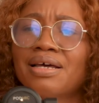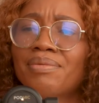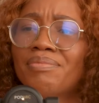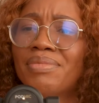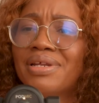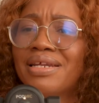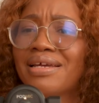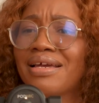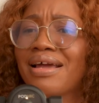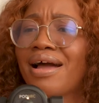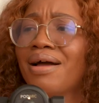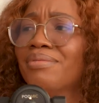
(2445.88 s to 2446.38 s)

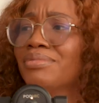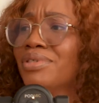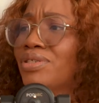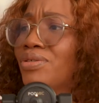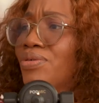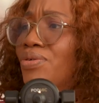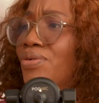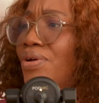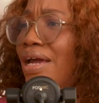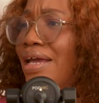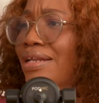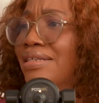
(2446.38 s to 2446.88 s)
somebody comes
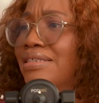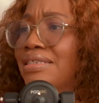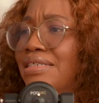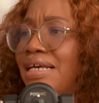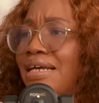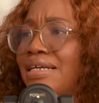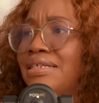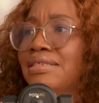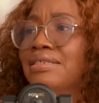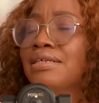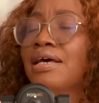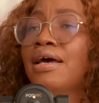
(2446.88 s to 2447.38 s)
to you and
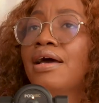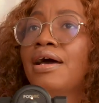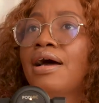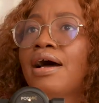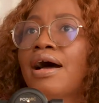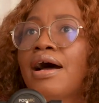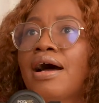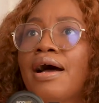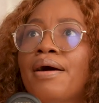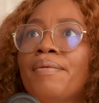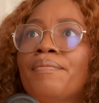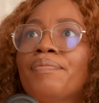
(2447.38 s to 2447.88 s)
says,
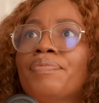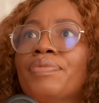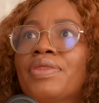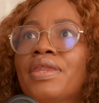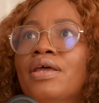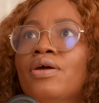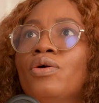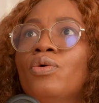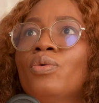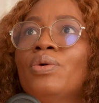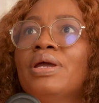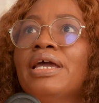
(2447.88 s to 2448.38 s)

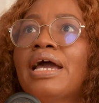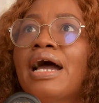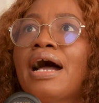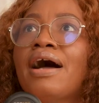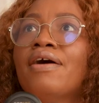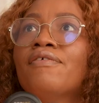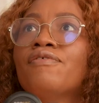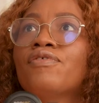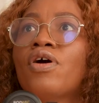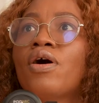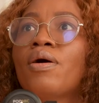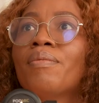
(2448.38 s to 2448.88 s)
we
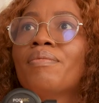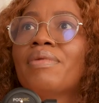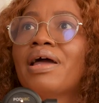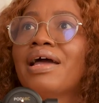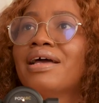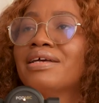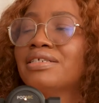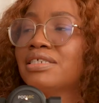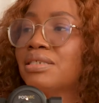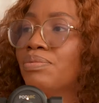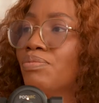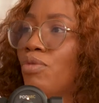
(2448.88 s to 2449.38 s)
are from
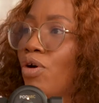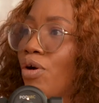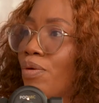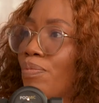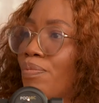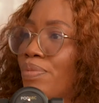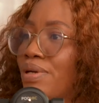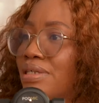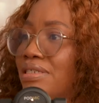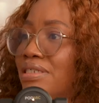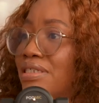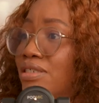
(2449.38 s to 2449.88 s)
a small
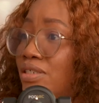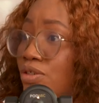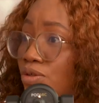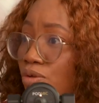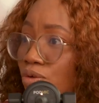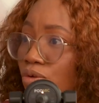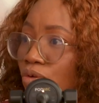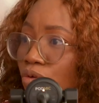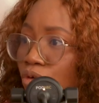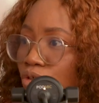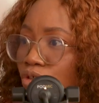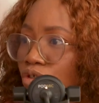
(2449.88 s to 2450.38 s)
business.
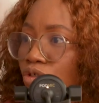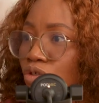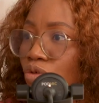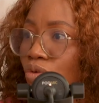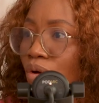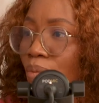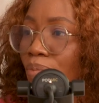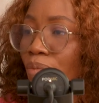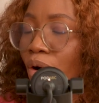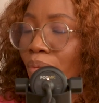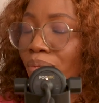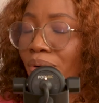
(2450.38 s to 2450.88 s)
Could you
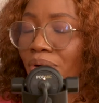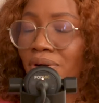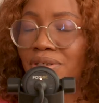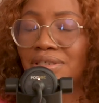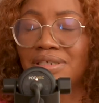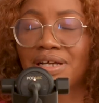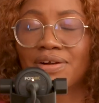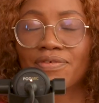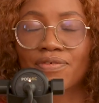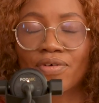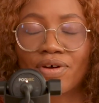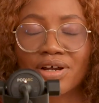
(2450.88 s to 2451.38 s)
do a
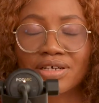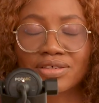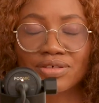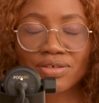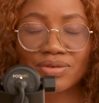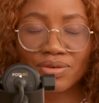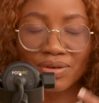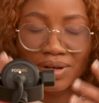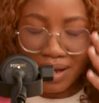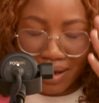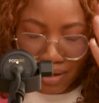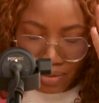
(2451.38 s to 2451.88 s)
proposal for us?
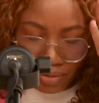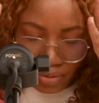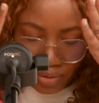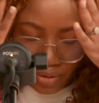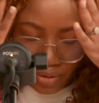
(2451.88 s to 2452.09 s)
And you're like,